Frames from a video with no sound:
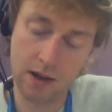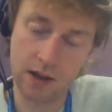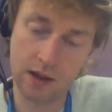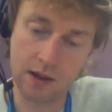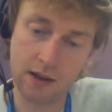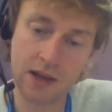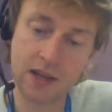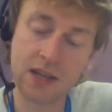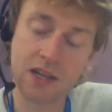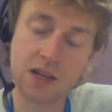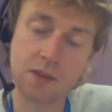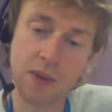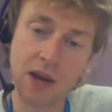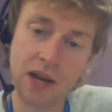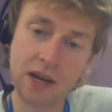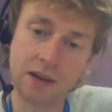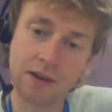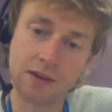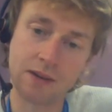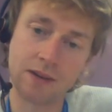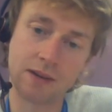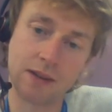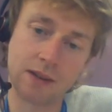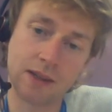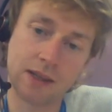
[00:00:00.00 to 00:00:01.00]

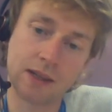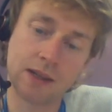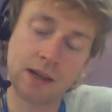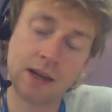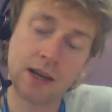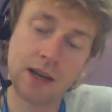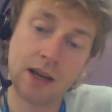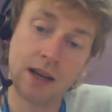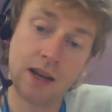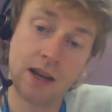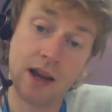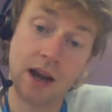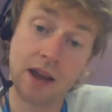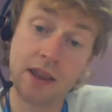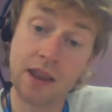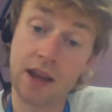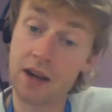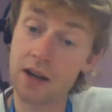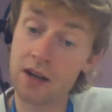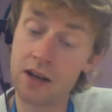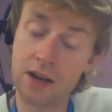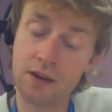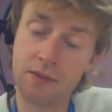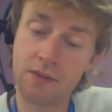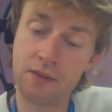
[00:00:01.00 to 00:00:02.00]
independence, and that
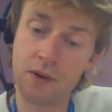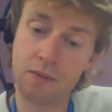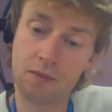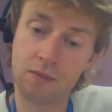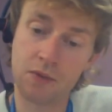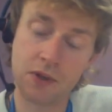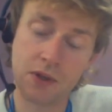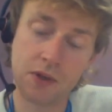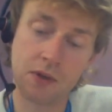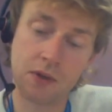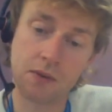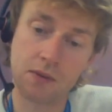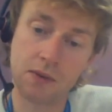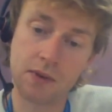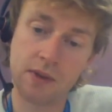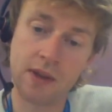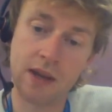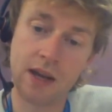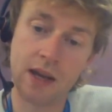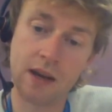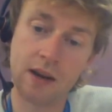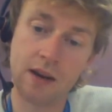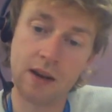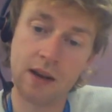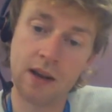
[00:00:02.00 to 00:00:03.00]
can even result
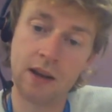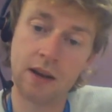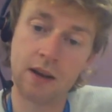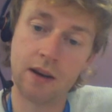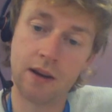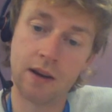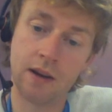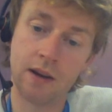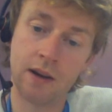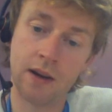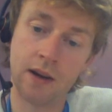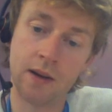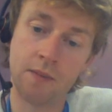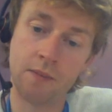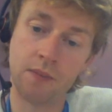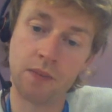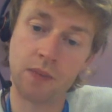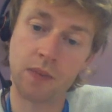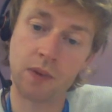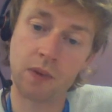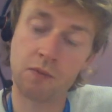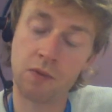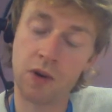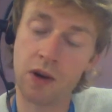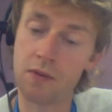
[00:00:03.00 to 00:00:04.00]
then in
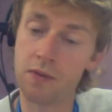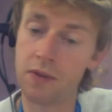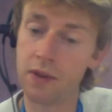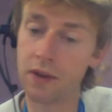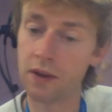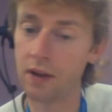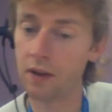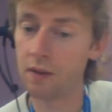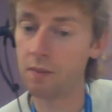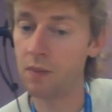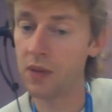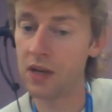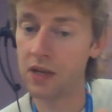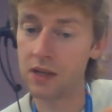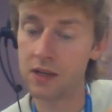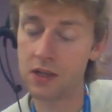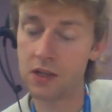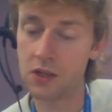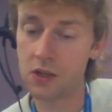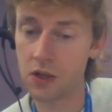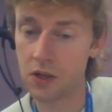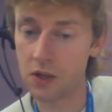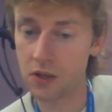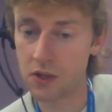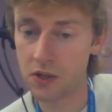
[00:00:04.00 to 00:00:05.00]
rather than being
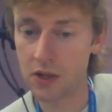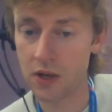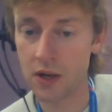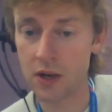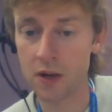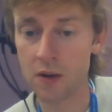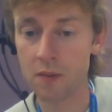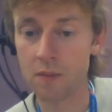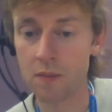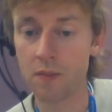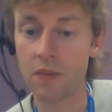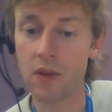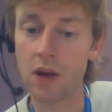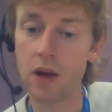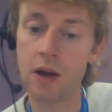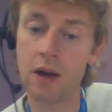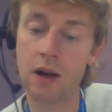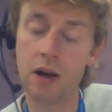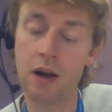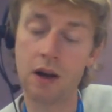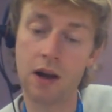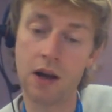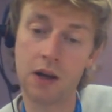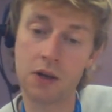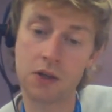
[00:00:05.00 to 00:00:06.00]
discharged home,
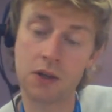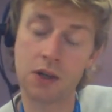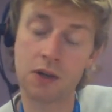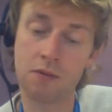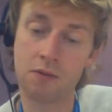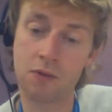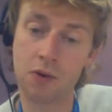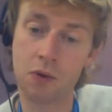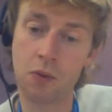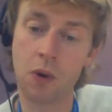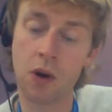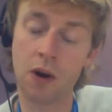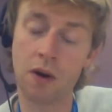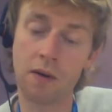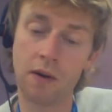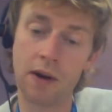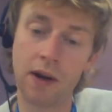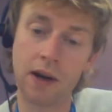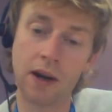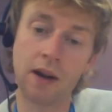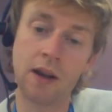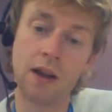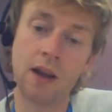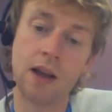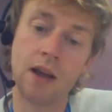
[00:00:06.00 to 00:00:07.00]
actually
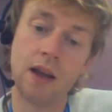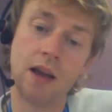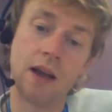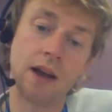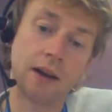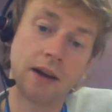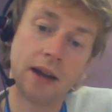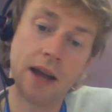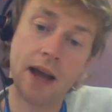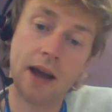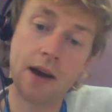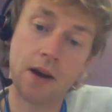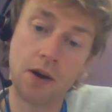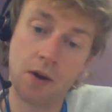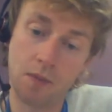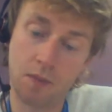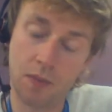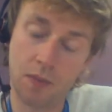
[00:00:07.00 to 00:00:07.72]
requiring a care home